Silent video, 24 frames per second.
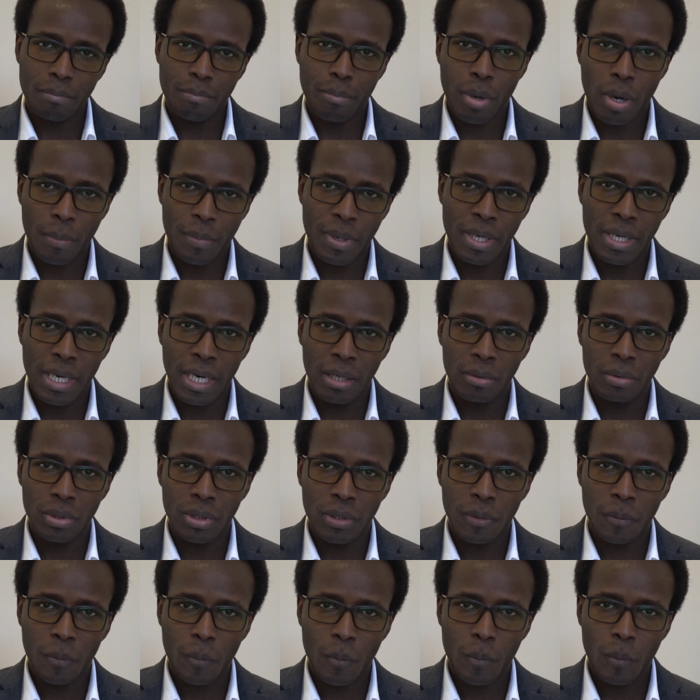popping out.
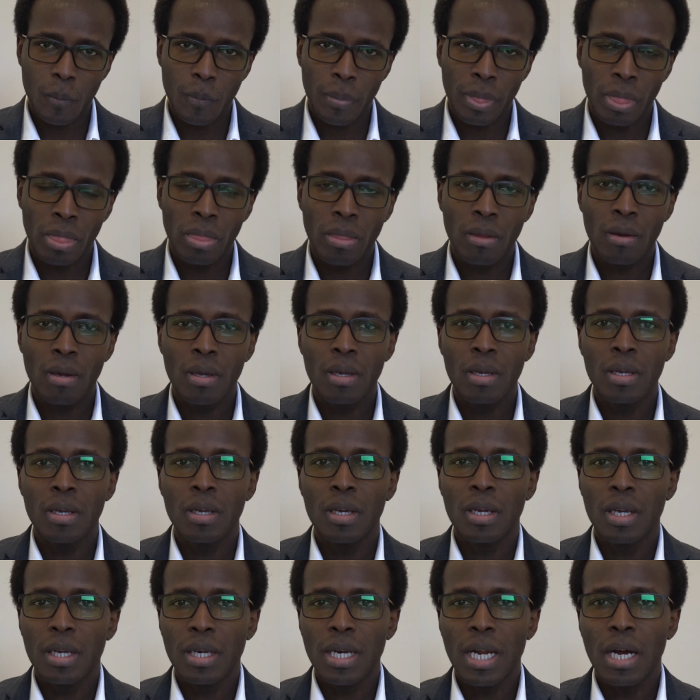
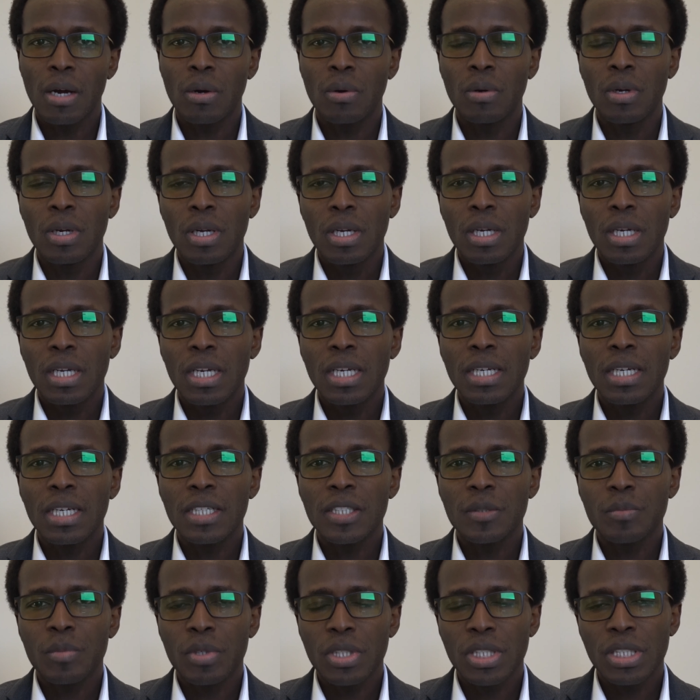Now, in
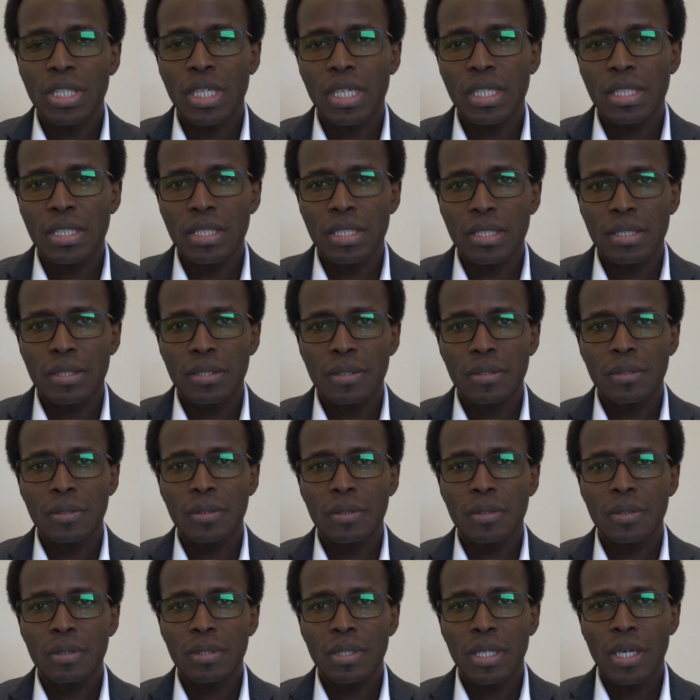as much as,
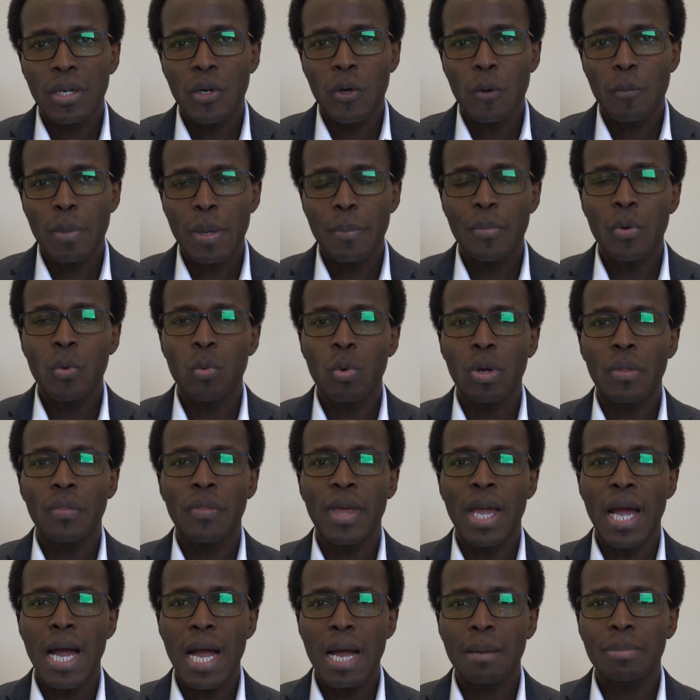people want
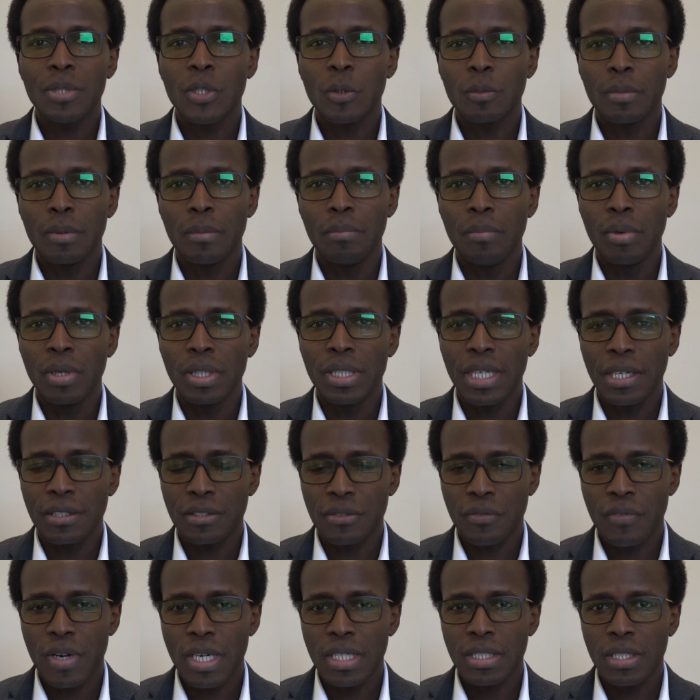their apps to be built as
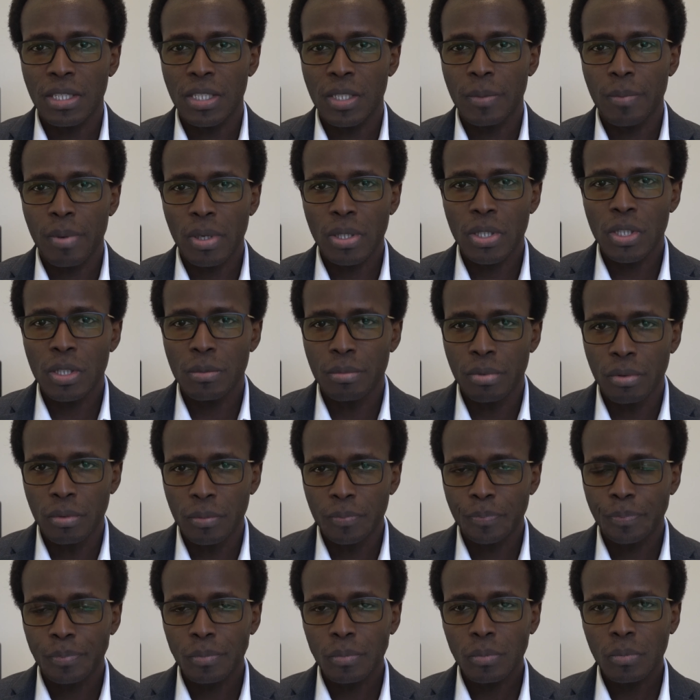fast as
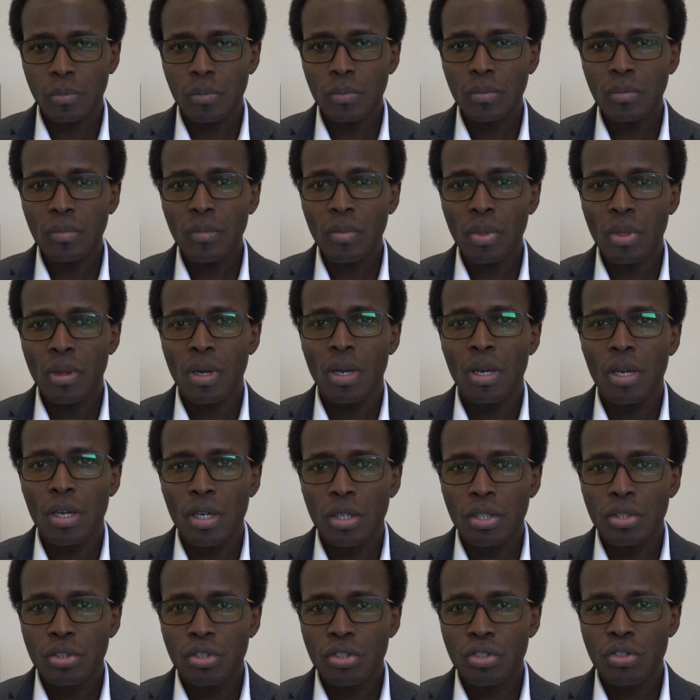possible,
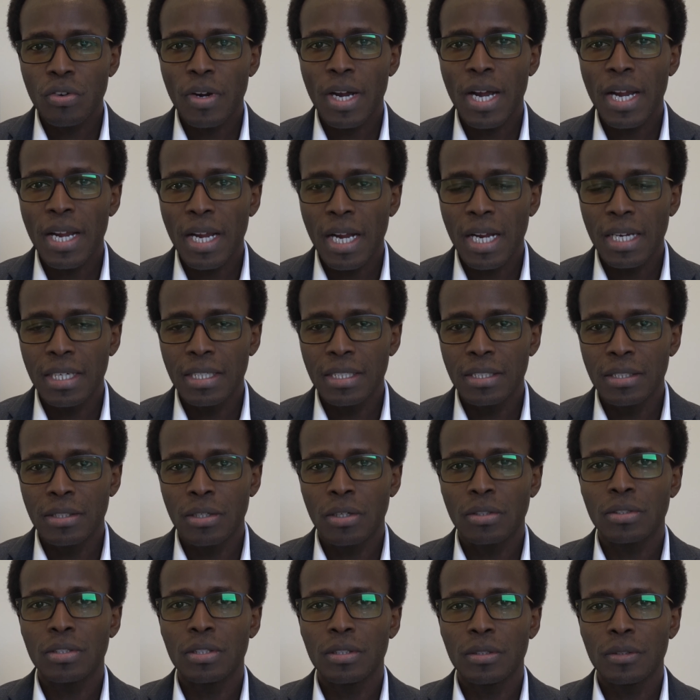try and
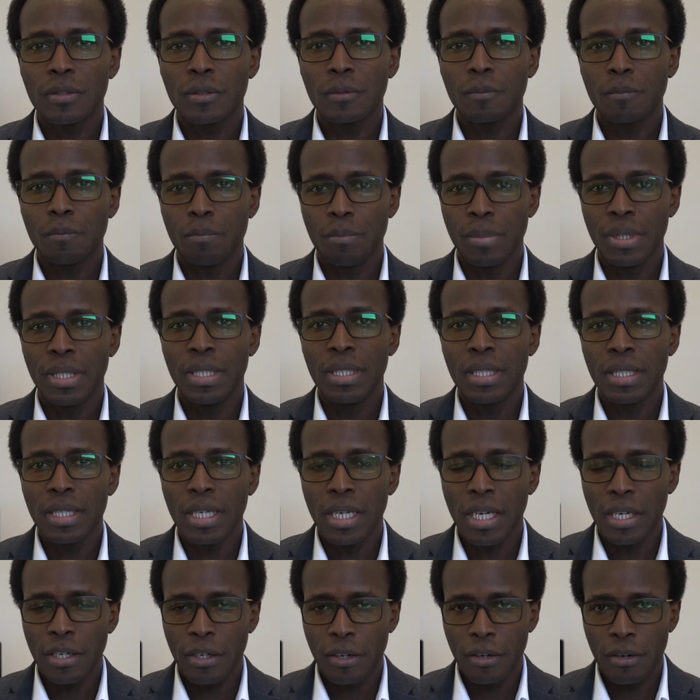not be
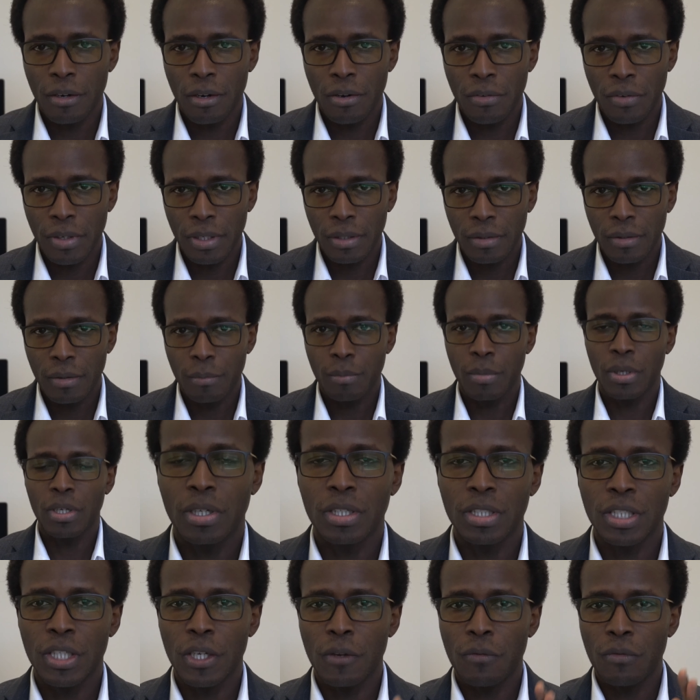in a hurry,
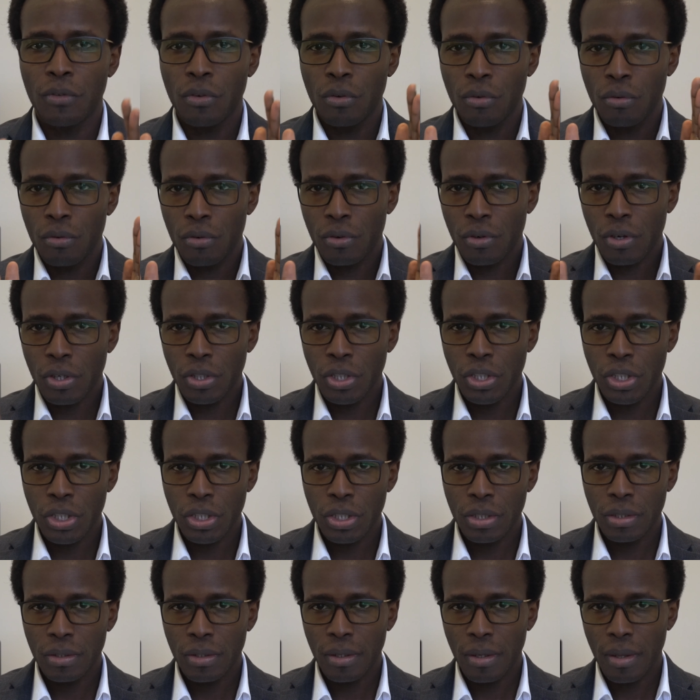because if you
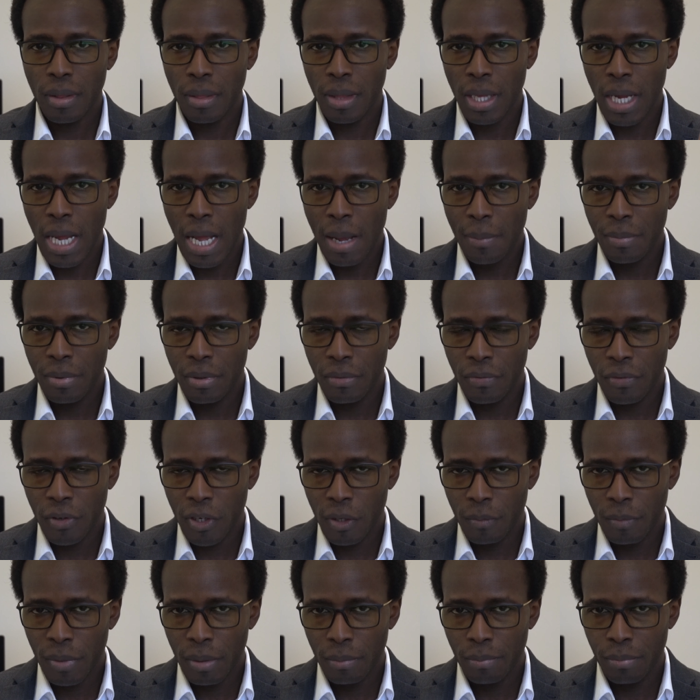rush the app
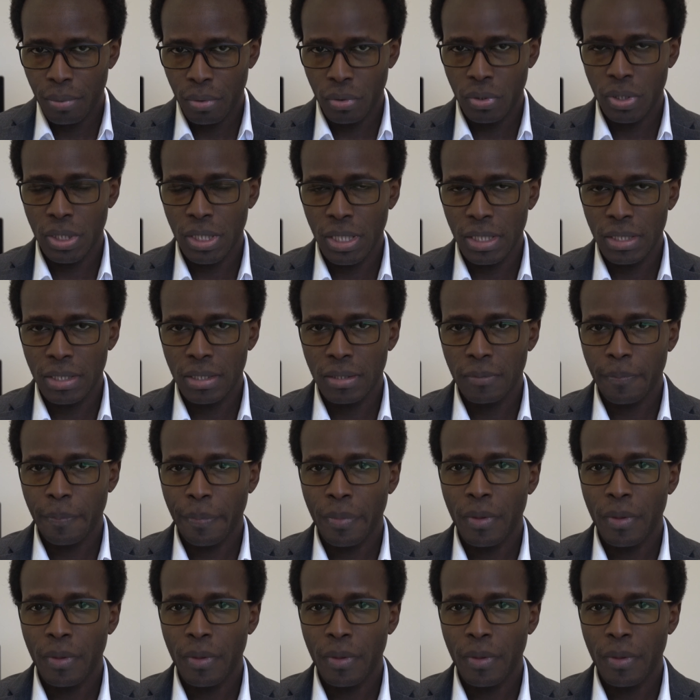development process,